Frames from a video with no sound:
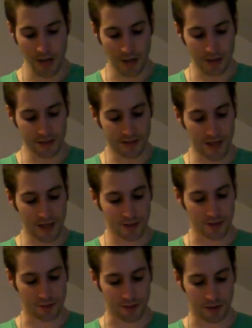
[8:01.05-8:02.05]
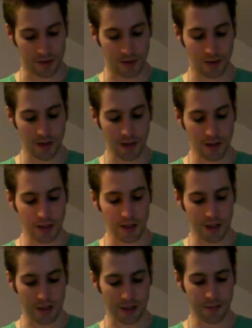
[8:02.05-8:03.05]
He said to me,
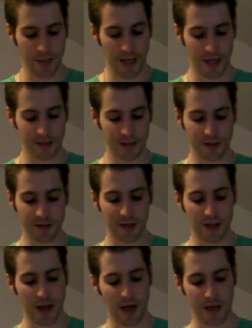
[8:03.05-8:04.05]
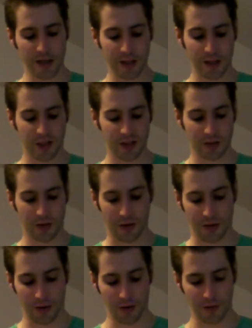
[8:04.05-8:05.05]
"Remain till I
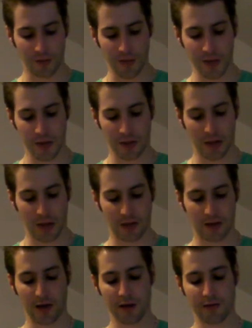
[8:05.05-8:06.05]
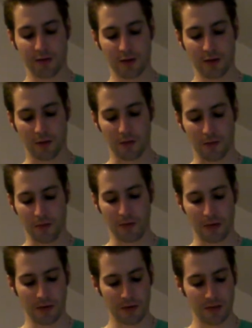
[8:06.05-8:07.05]
return," and left the room.
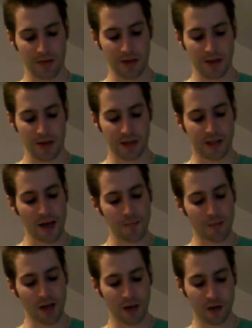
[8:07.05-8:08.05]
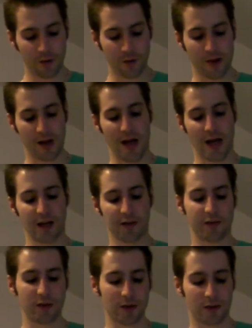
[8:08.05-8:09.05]
He came back with a
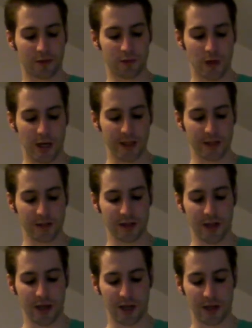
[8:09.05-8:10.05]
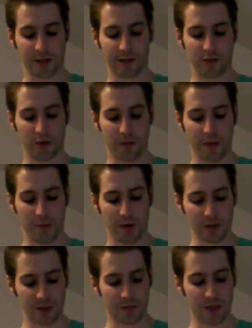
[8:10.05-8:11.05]
handful of wild garlic from the
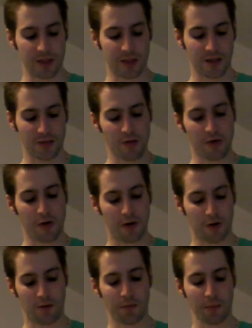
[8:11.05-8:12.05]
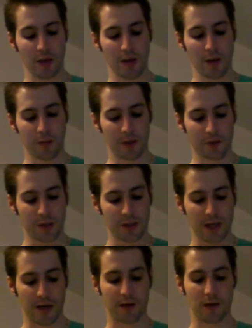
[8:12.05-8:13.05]
box waiting in the hall, but which
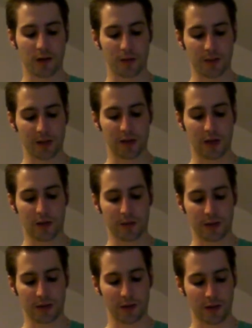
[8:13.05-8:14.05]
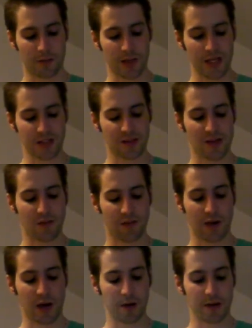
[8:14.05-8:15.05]
had not been opened, and placed the
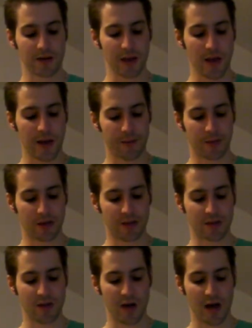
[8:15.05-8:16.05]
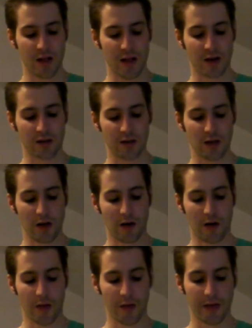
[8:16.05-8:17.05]
flowers amongst the others
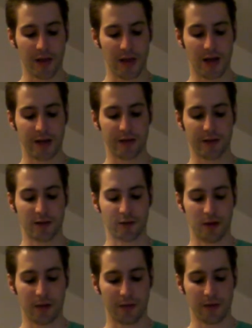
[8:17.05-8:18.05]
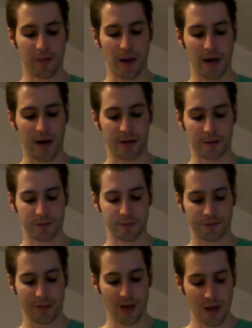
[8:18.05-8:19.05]
on and around the bed.
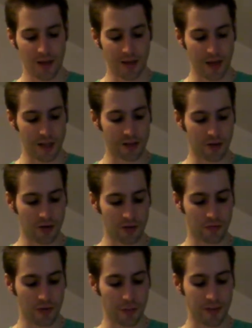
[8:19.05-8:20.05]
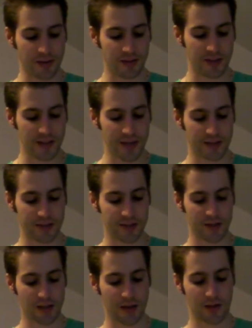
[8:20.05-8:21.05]
Then he took from his neck
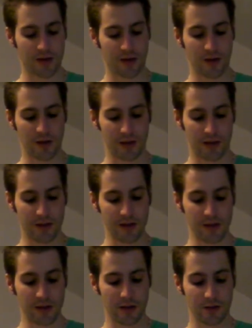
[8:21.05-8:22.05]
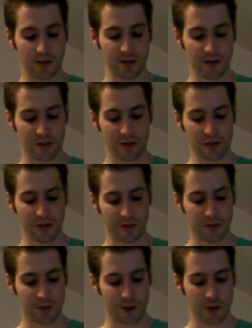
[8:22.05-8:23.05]
inside the collar a little golden
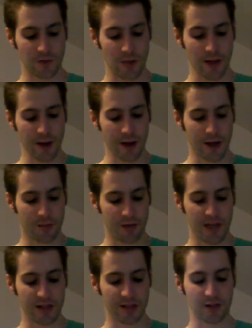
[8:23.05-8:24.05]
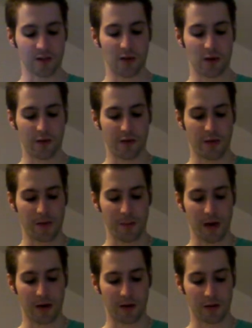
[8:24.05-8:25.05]
crucifix and placed it over the
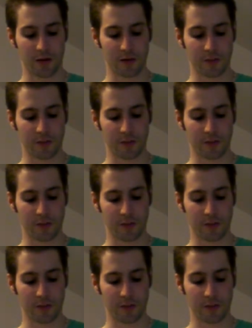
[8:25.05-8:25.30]
mouth.